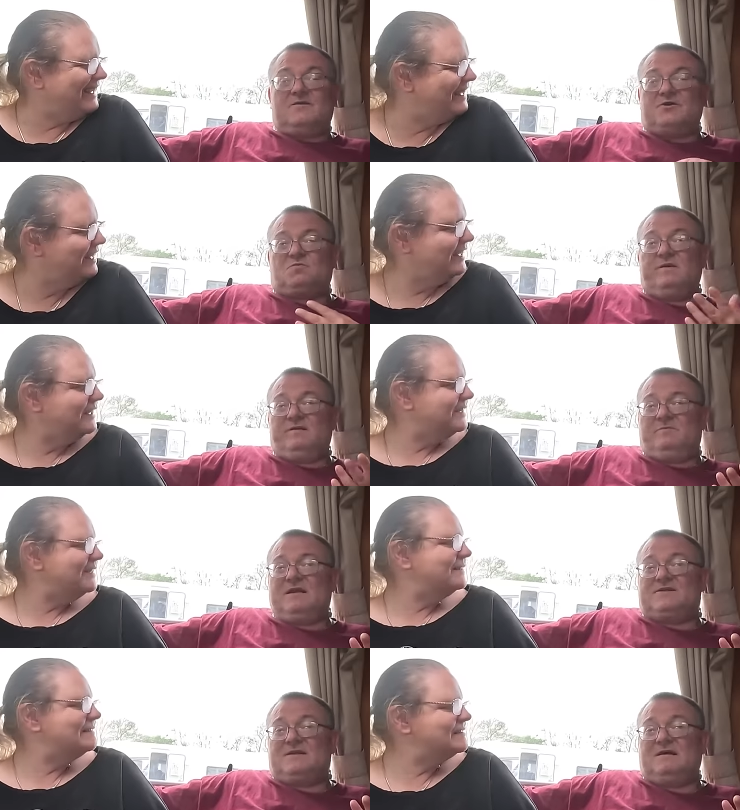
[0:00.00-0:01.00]
Speaker 1: it's just when you've
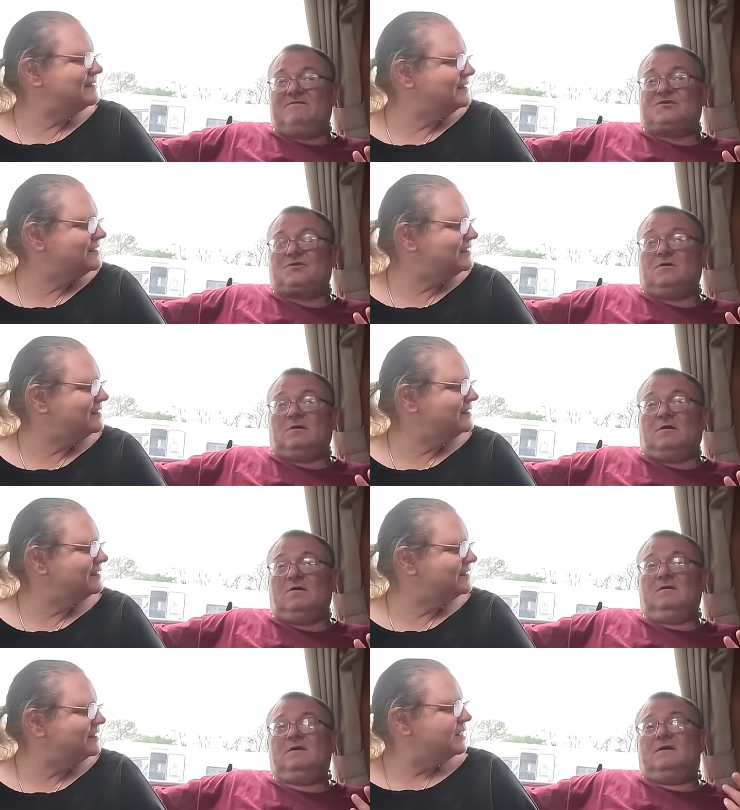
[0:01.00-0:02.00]
been together so long.